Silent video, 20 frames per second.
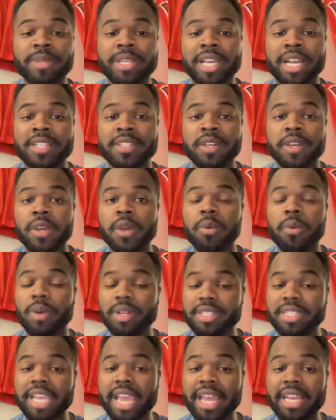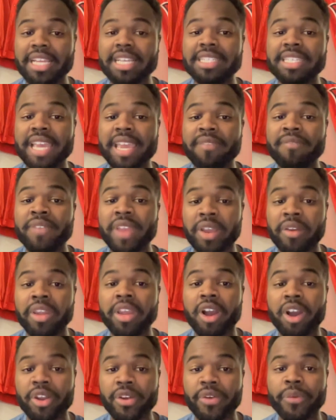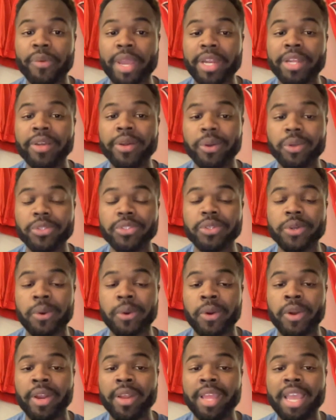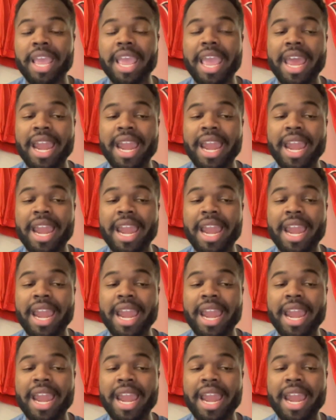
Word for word: Because once again, he's a very underrated goal scorer,